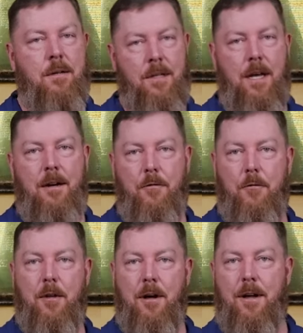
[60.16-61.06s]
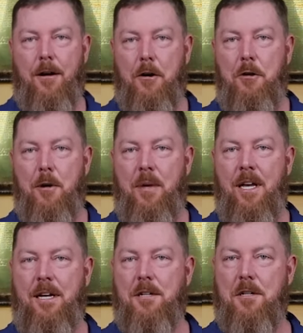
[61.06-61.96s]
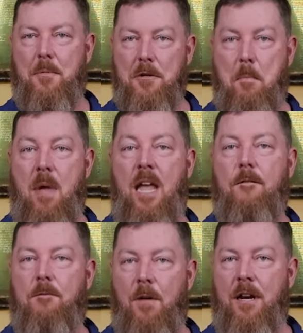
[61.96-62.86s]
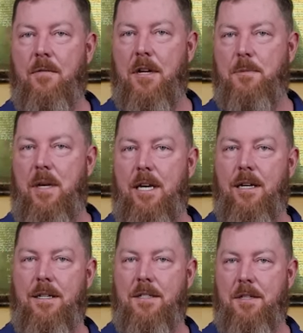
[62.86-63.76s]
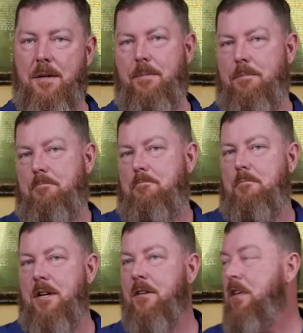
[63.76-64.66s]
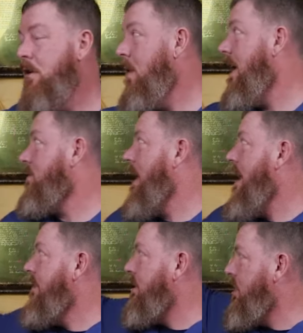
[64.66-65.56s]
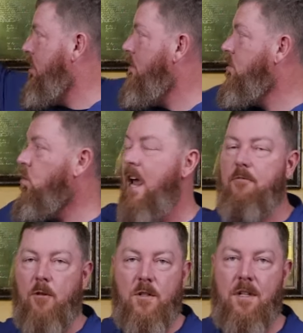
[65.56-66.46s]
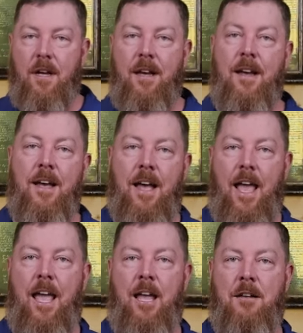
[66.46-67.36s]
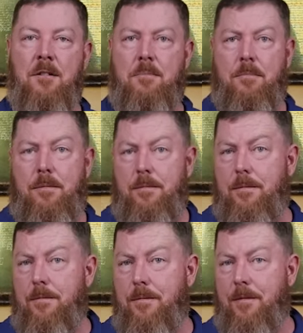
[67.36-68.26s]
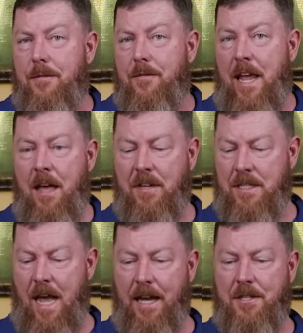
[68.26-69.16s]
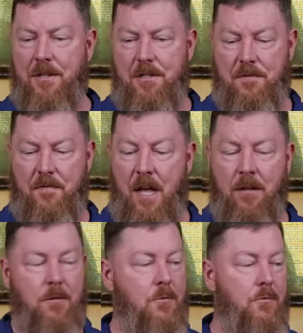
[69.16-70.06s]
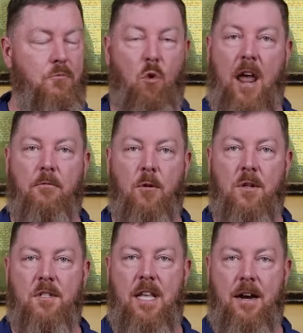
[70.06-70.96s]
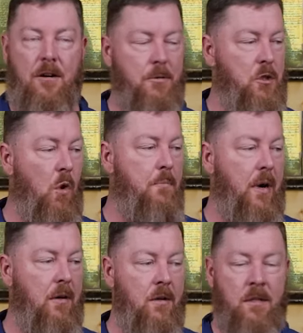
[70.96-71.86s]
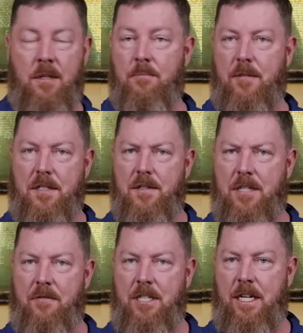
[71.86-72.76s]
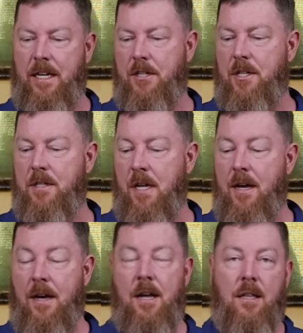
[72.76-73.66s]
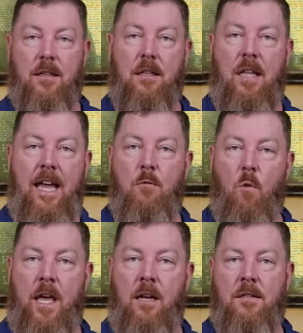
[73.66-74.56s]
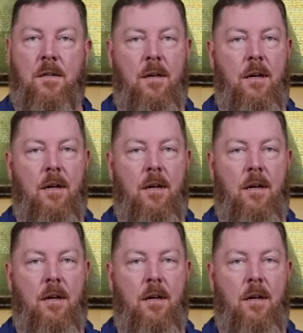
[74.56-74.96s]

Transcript: a lot of our European customers make fun of us because here in the US, we have these huge rifles. And they have these nice svelte rifles that are short barreled. This is 17 inches, lightweight,